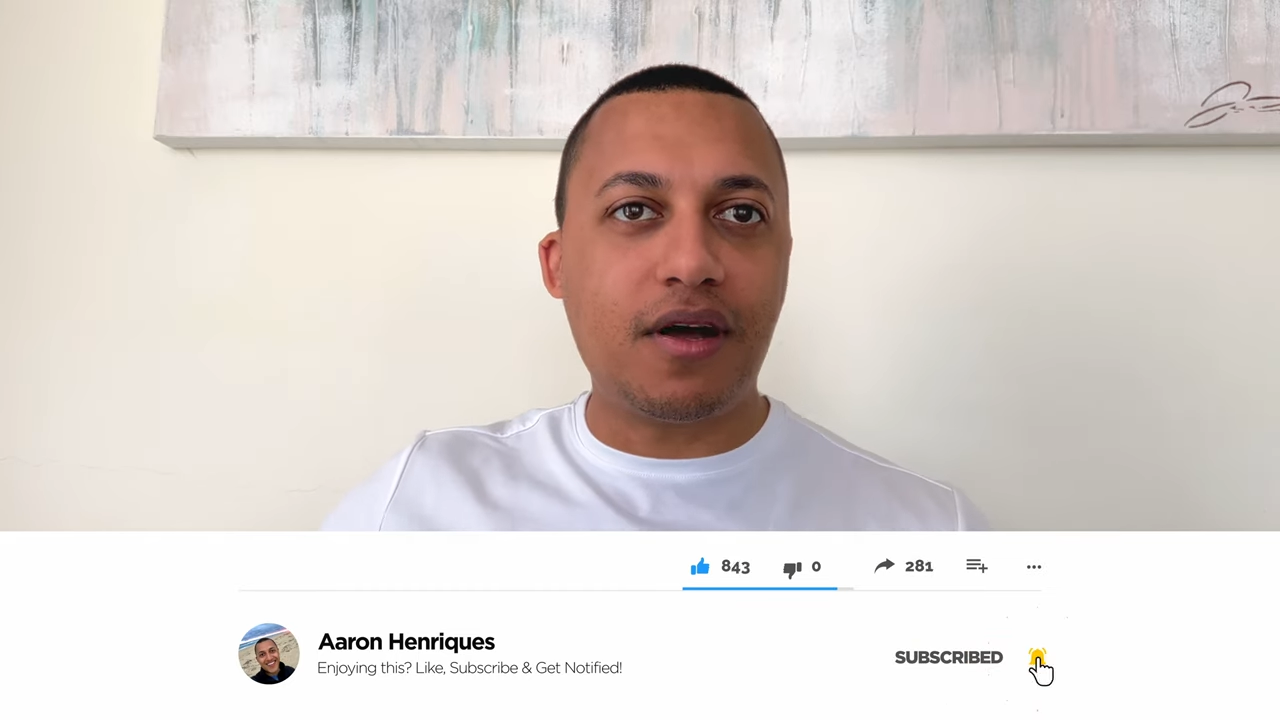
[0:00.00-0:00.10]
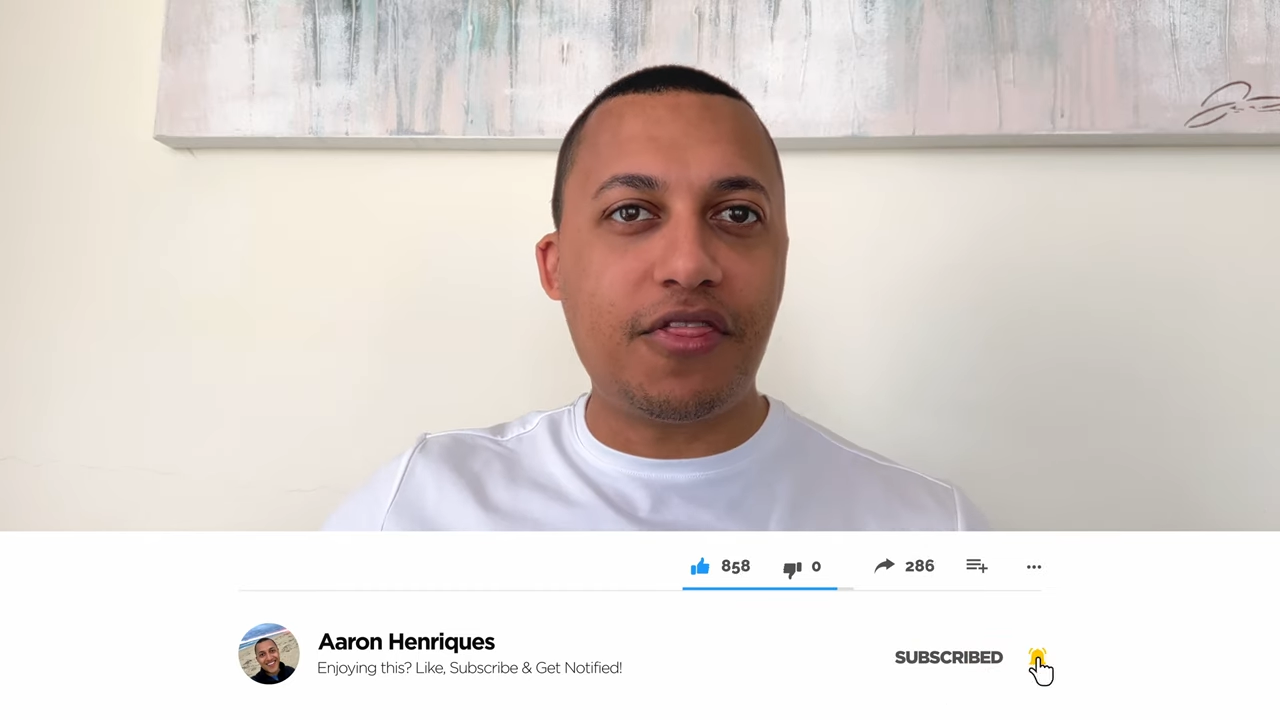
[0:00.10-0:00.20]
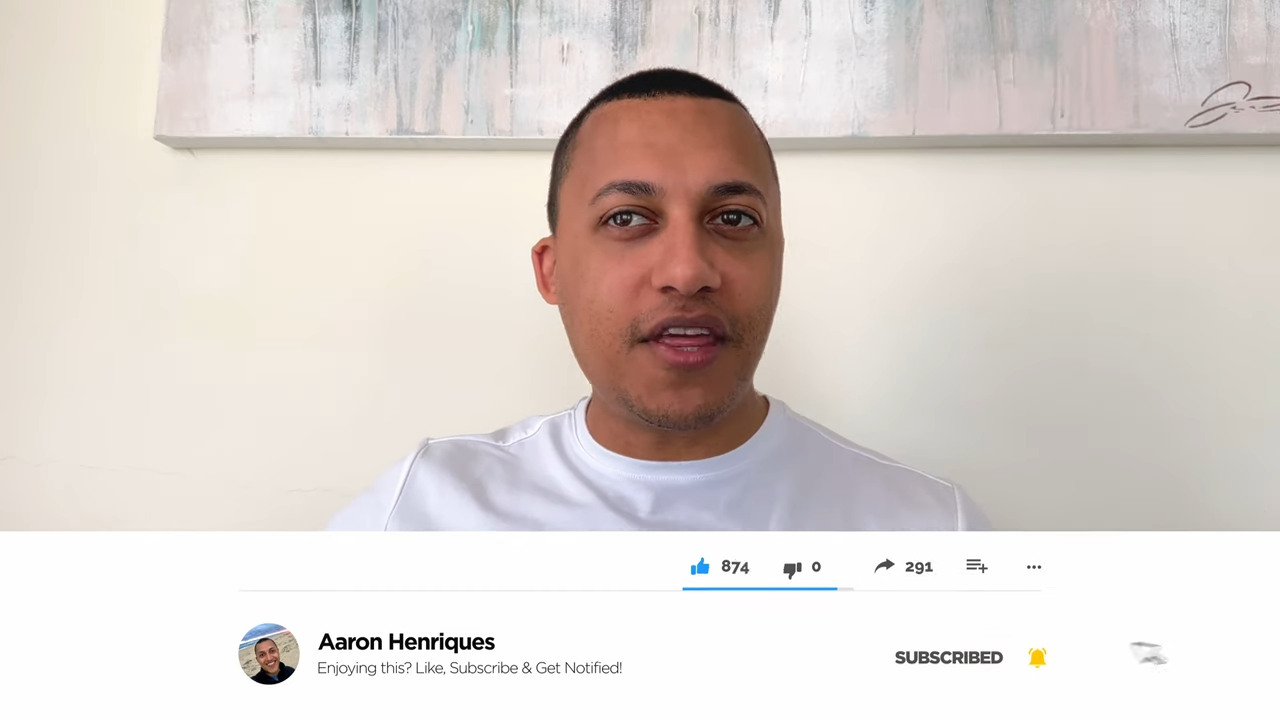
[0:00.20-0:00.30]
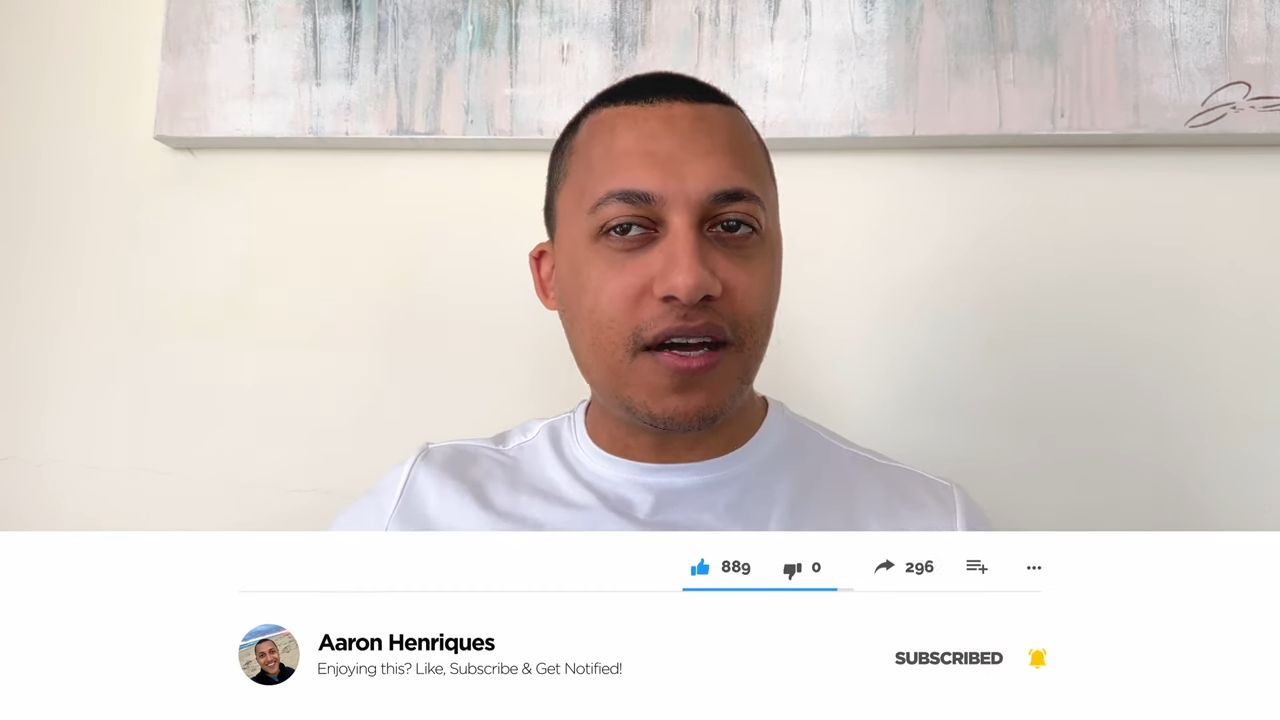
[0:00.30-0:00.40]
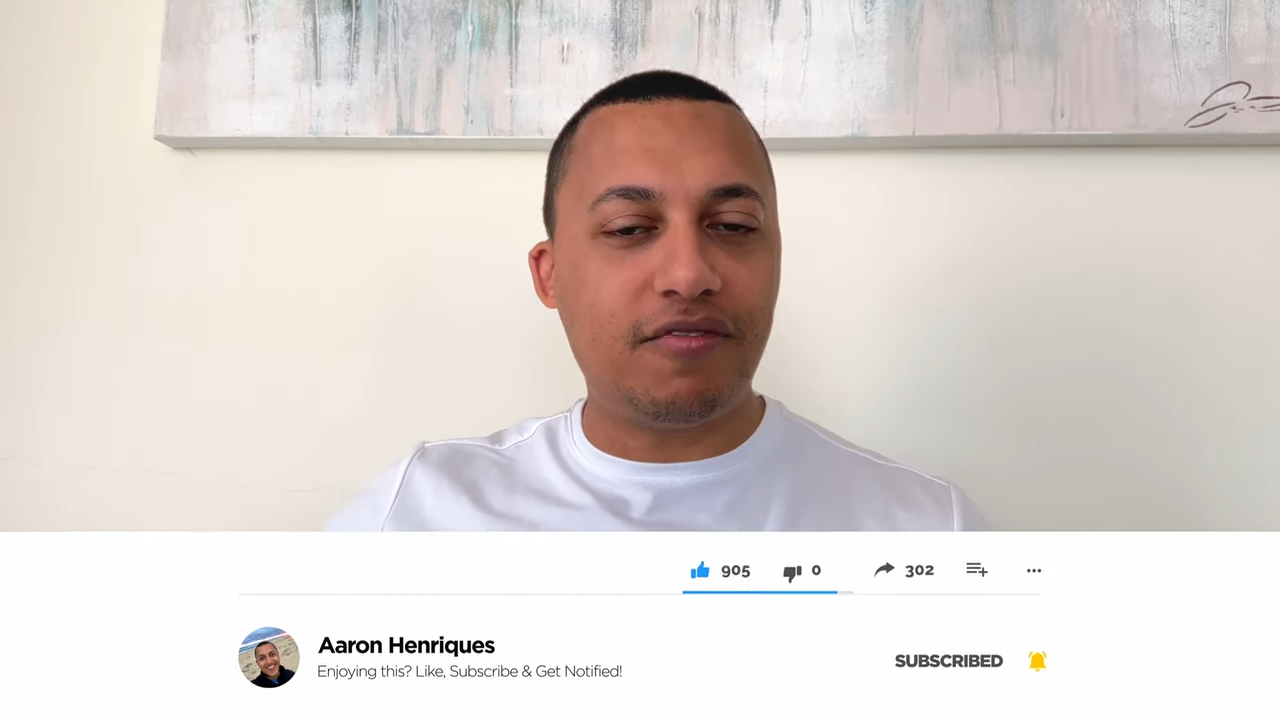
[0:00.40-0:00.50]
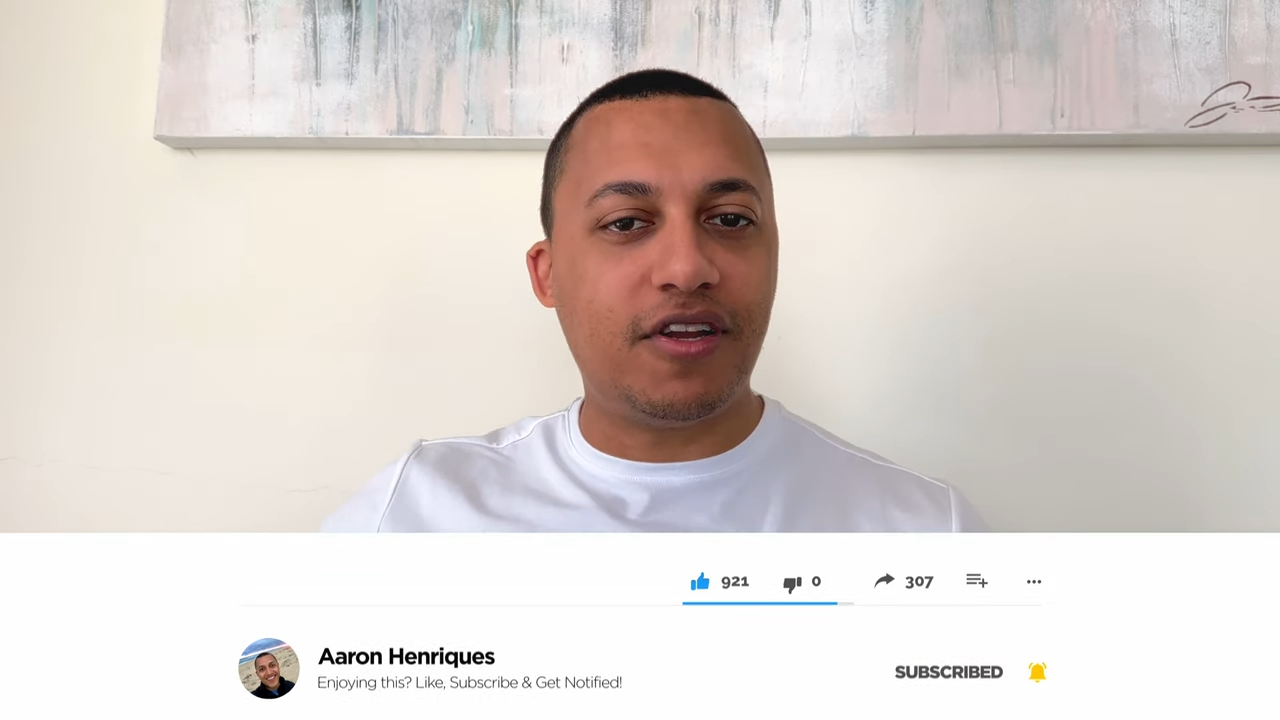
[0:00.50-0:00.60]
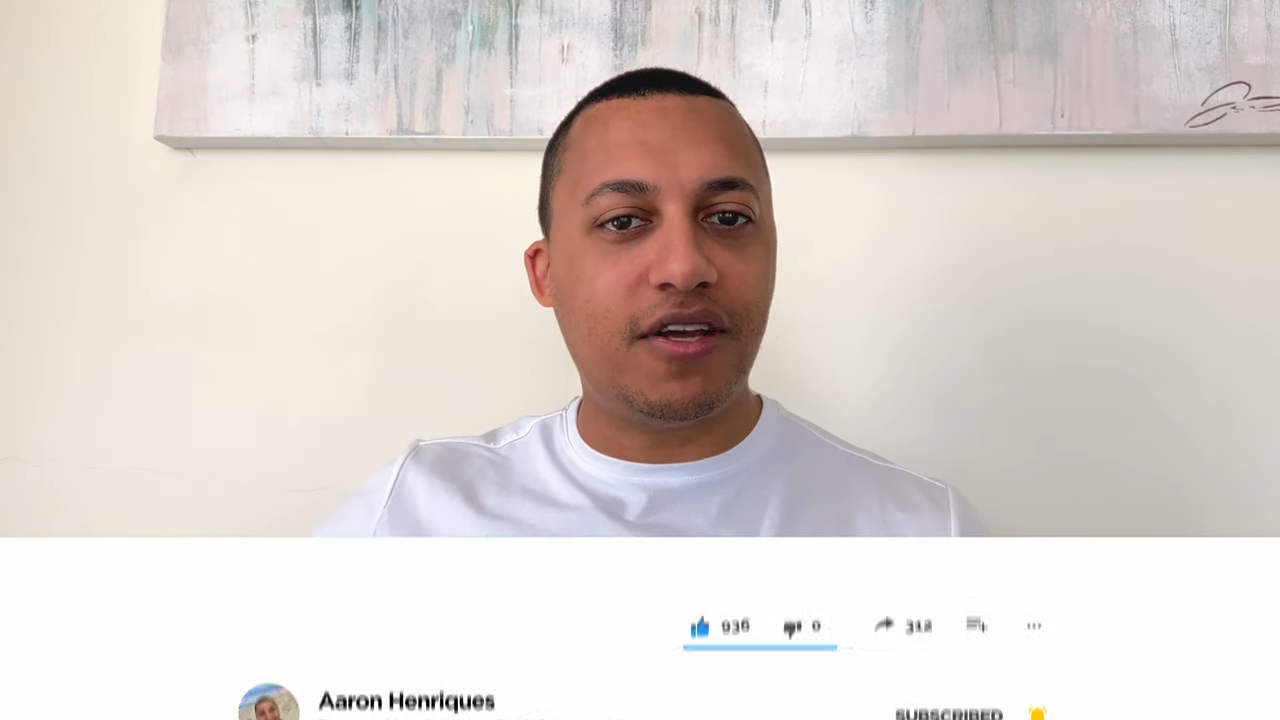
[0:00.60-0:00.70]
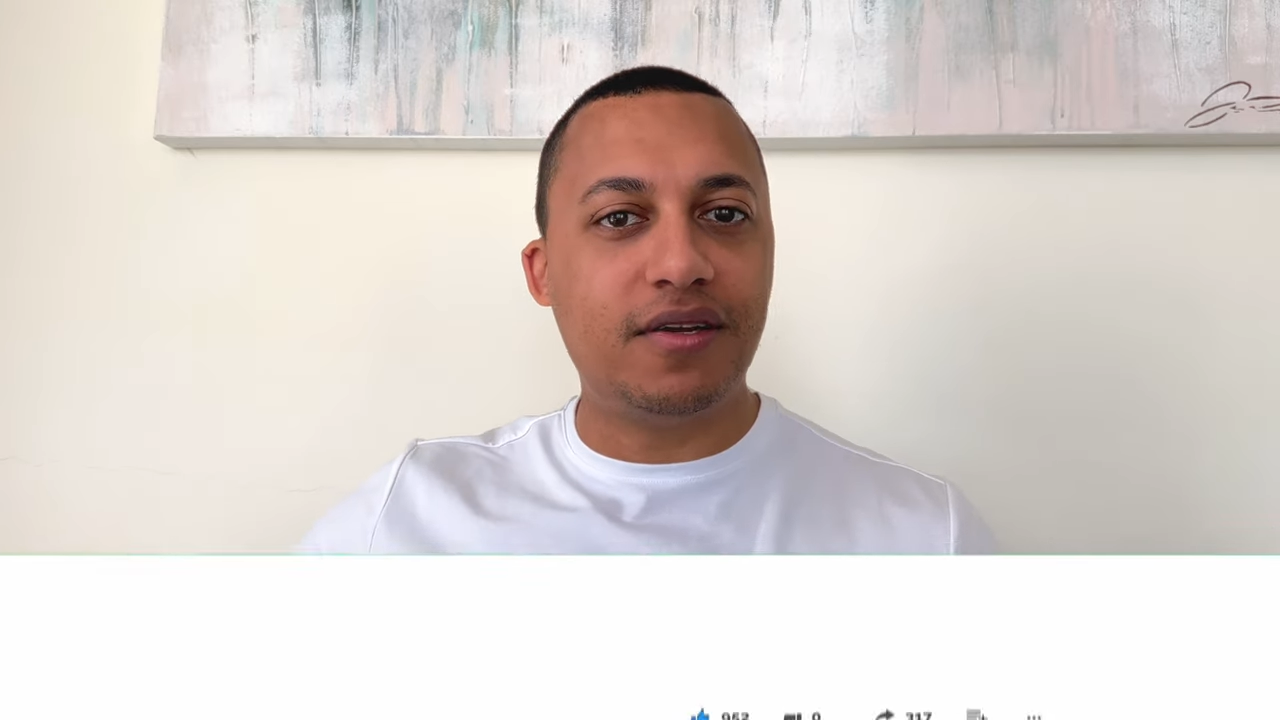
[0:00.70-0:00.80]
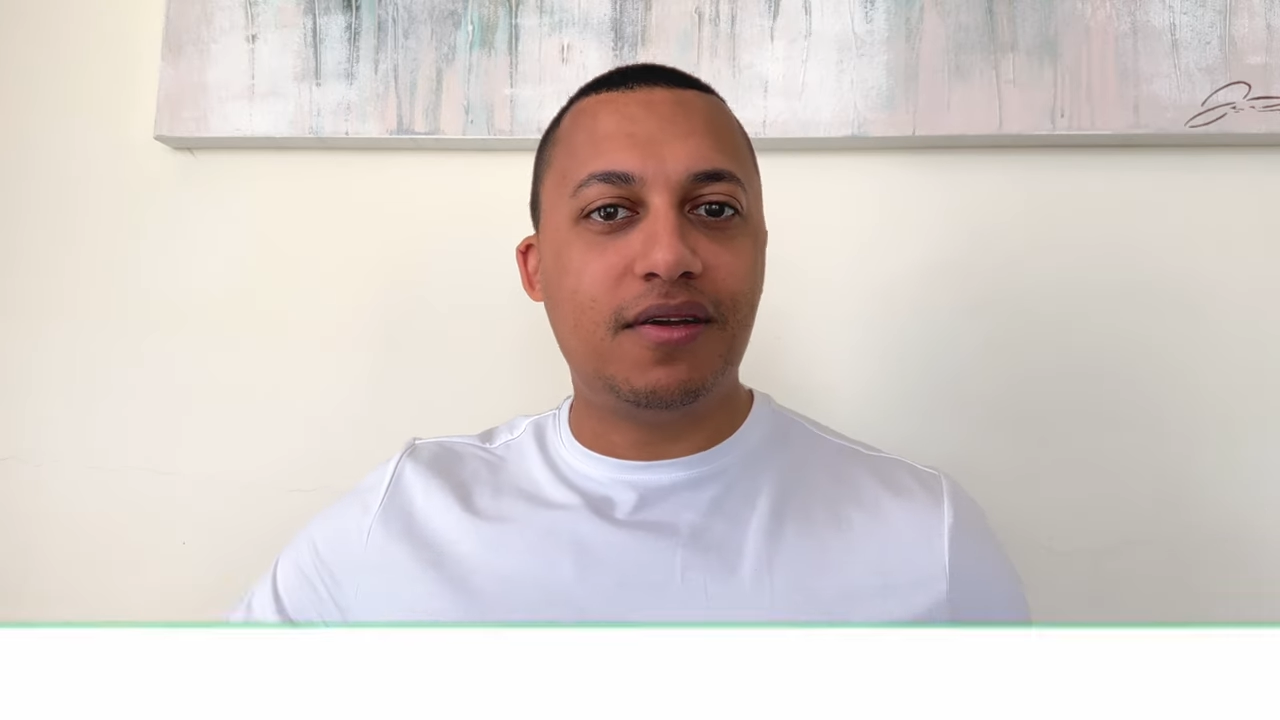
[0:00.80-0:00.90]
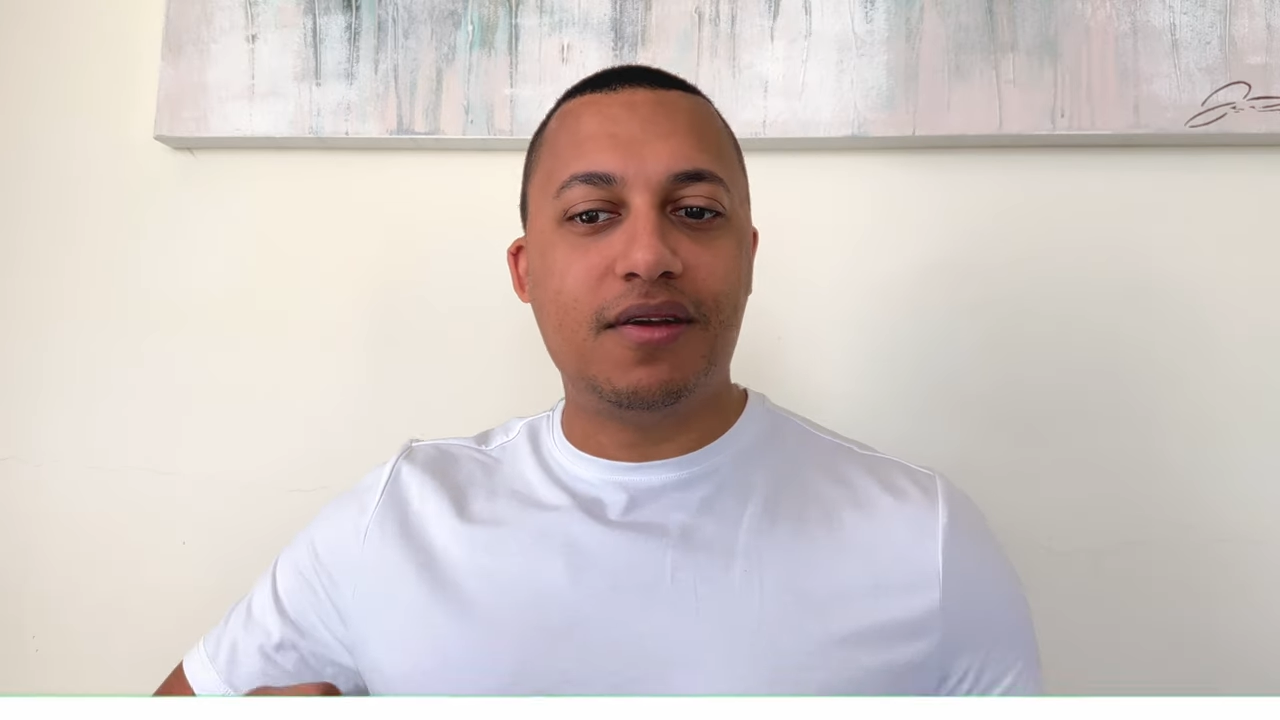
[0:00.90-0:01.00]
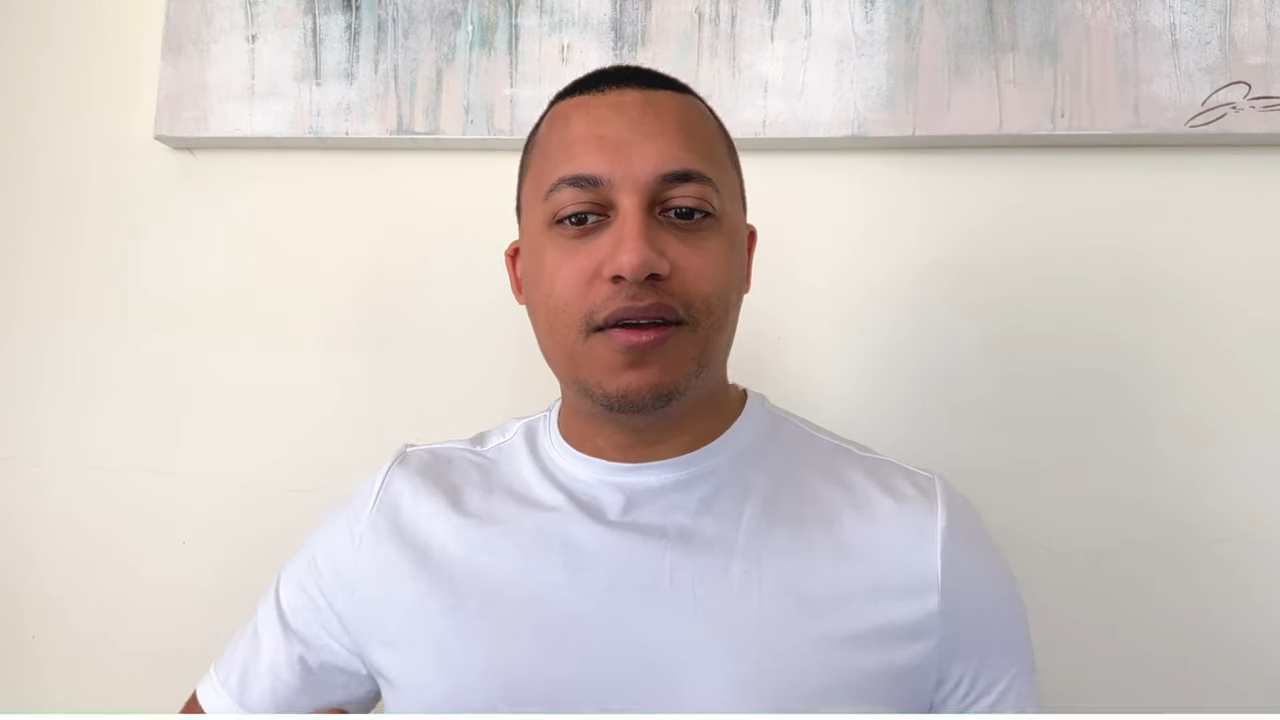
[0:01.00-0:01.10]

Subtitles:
I think I've learned,